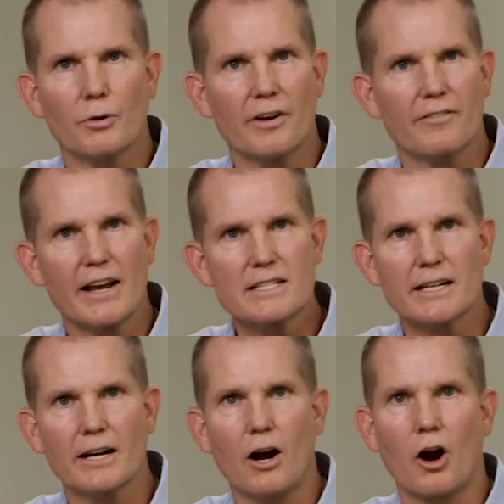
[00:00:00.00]

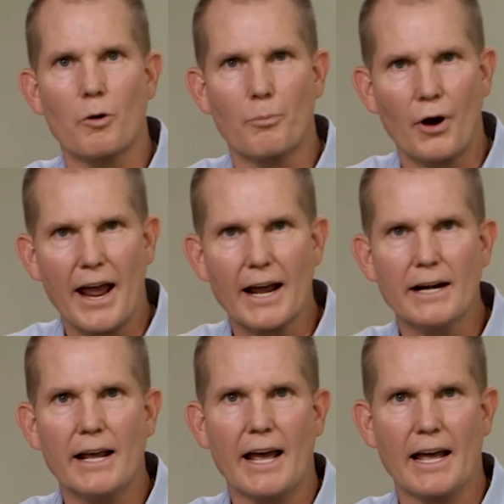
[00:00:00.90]
invested our brand
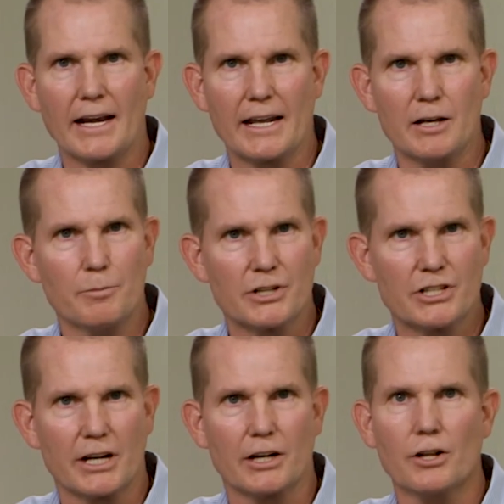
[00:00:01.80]
and
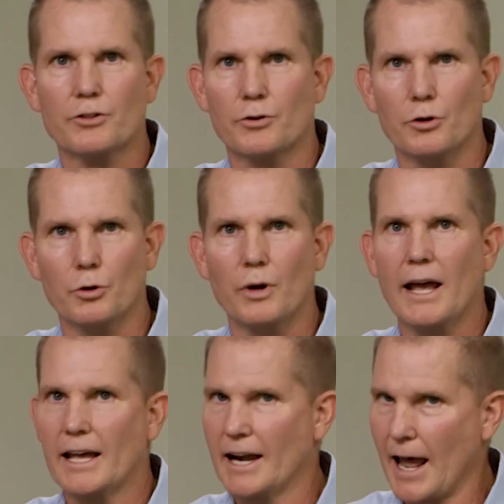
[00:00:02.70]
imaging through
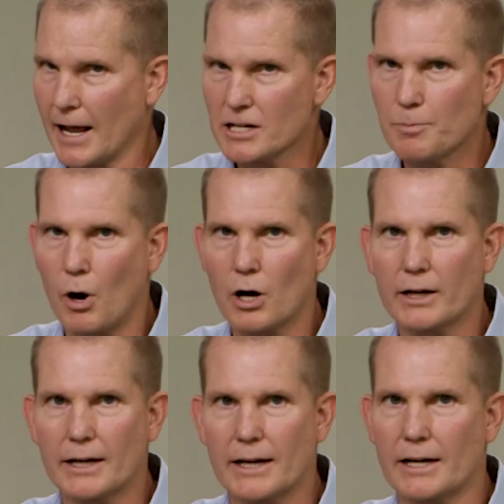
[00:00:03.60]
enhanced
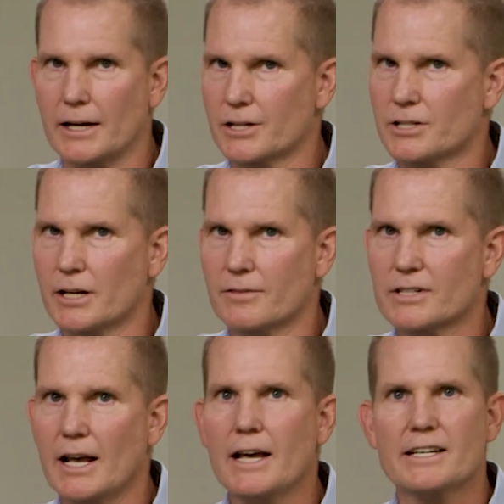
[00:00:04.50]
marketing initiatives
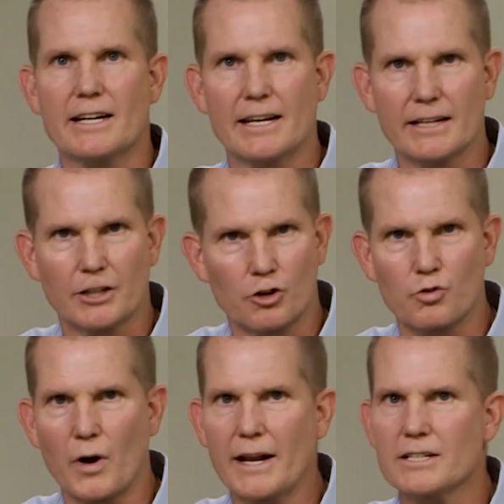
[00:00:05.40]
to get the
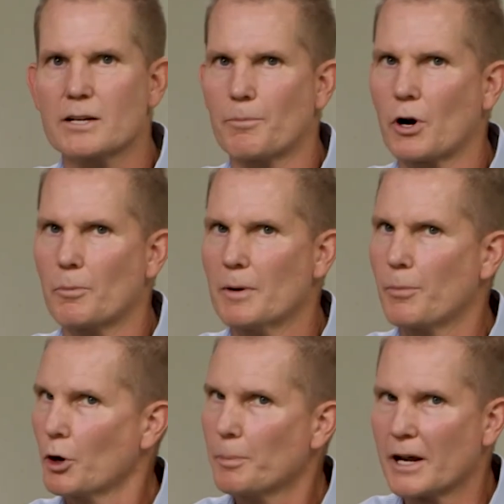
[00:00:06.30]
great Suburban
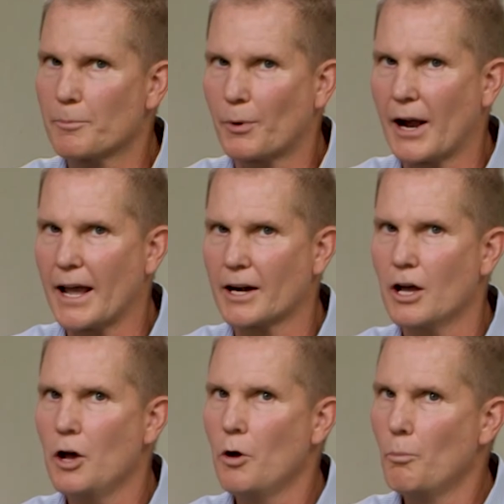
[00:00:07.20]
Propane brand
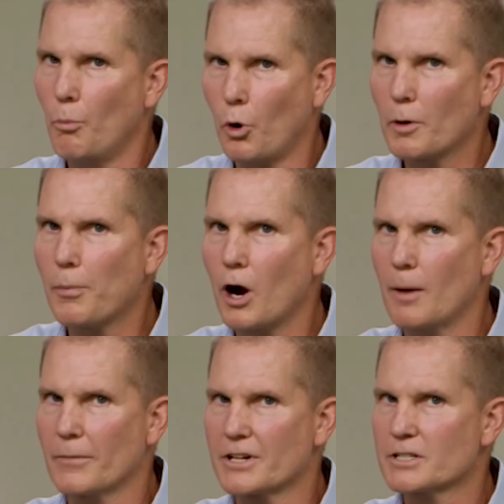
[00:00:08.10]
more
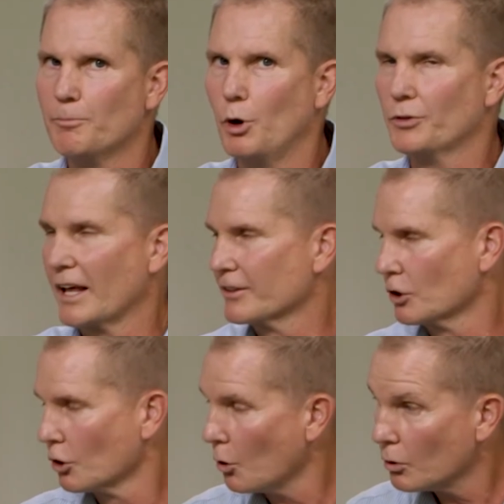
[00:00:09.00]
prominence both at the
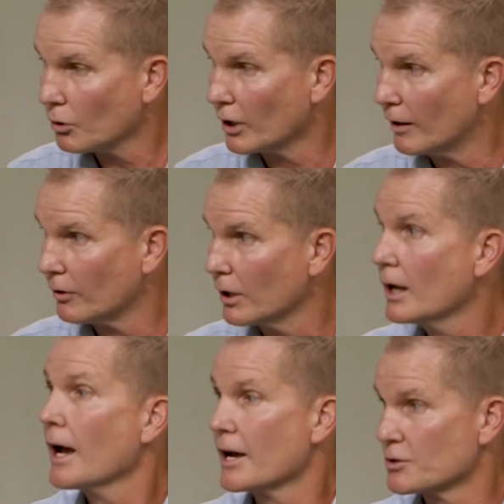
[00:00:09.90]
local level
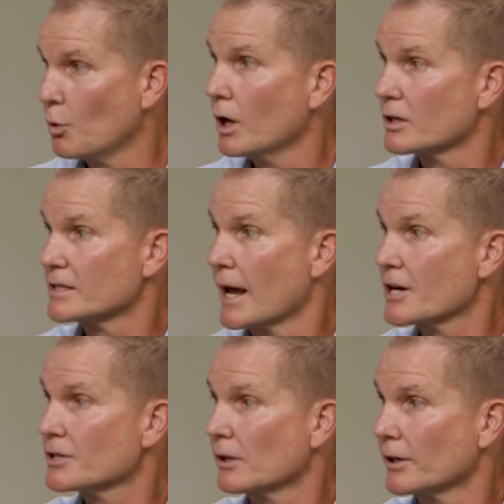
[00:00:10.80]
as well as
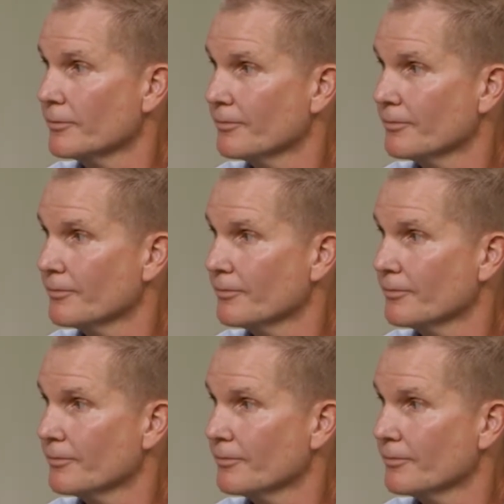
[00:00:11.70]
nationally.